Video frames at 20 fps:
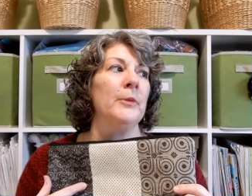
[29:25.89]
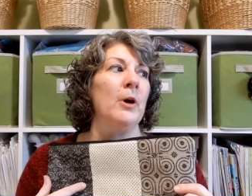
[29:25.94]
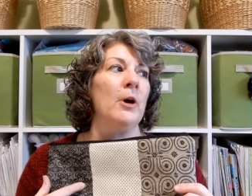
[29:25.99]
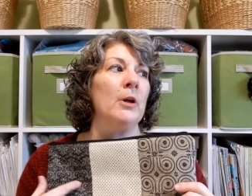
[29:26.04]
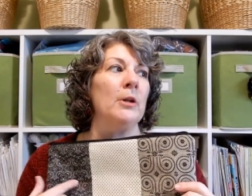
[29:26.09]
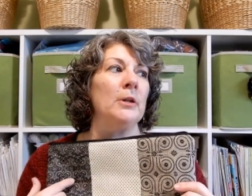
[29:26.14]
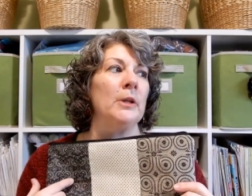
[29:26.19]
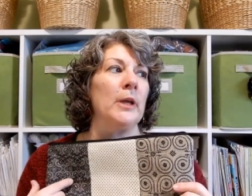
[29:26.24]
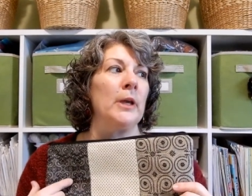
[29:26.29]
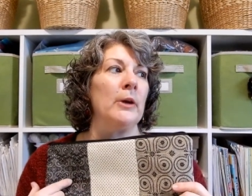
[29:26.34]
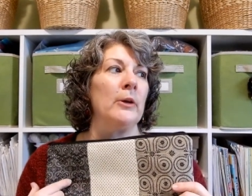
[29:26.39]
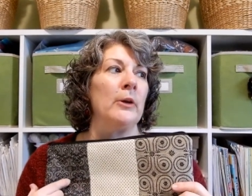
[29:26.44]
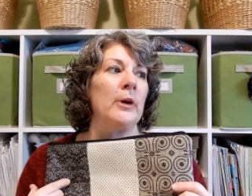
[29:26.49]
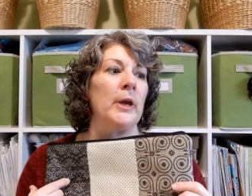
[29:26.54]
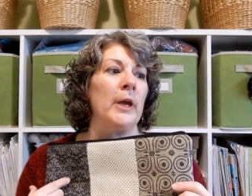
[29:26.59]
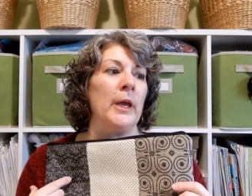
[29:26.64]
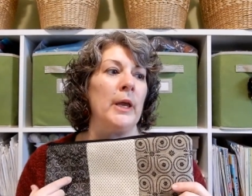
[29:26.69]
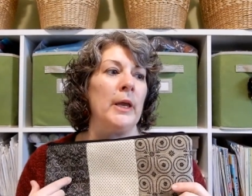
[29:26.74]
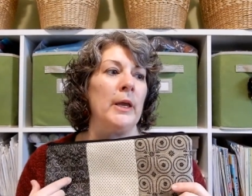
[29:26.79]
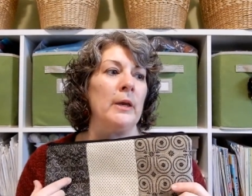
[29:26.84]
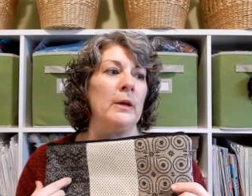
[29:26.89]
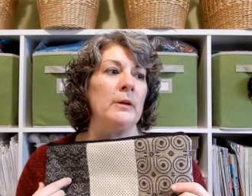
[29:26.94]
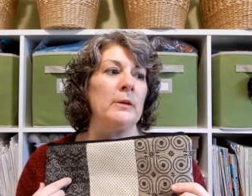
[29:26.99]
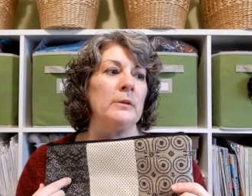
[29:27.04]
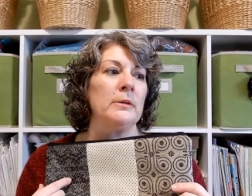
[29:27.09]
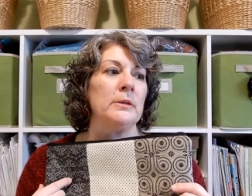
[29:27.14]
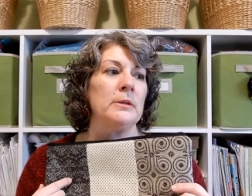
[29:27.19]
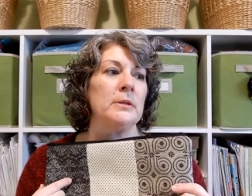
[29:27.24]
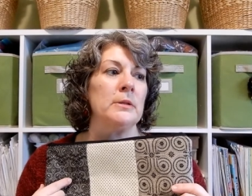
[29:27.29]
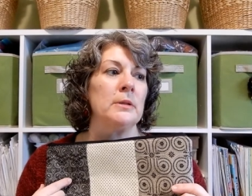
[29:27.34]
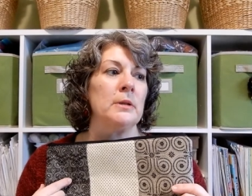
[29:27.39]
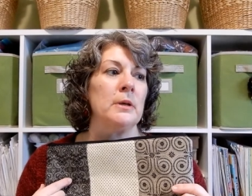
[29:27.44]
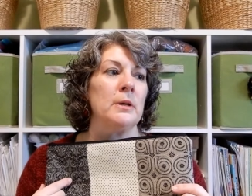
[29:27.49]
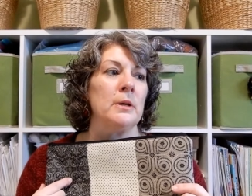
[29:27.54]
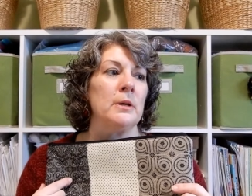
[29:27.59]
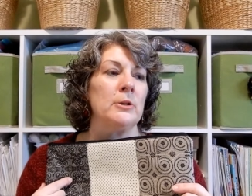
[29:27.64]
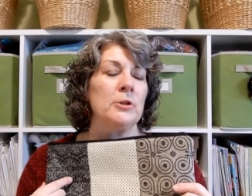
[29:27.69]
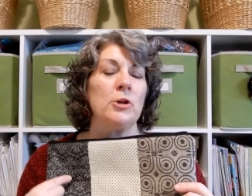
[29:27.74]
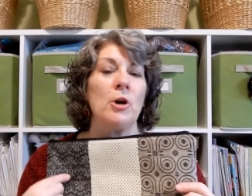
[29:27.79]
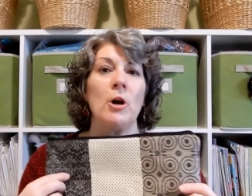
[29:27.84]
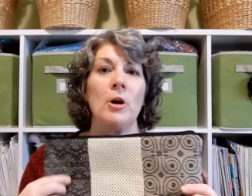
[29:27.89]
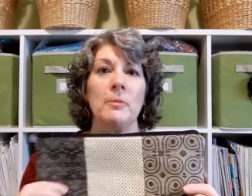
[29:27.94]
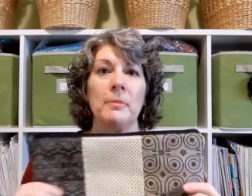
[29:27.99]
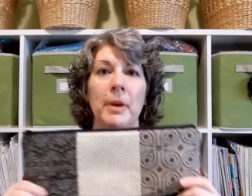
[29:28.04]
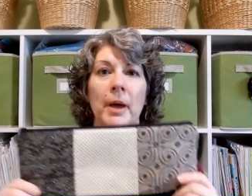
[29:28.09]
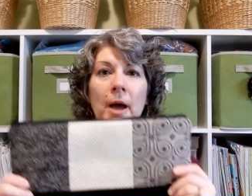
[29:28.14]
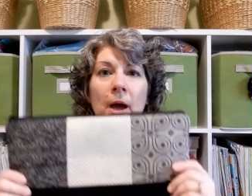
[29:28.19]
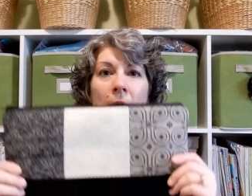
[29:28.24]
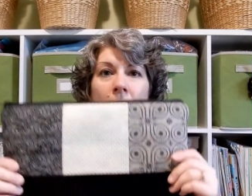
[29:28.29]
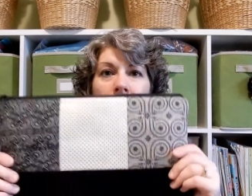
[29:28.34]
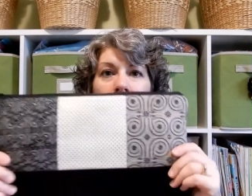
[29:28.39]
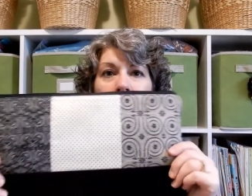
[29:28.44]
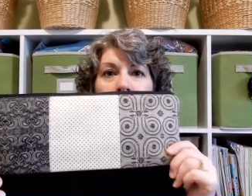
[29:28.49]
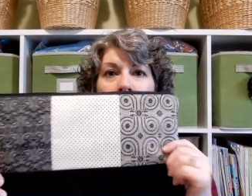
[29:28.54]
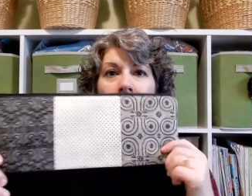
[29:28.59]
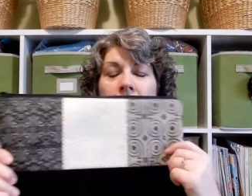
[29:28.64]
Not layer cakes, charm pack.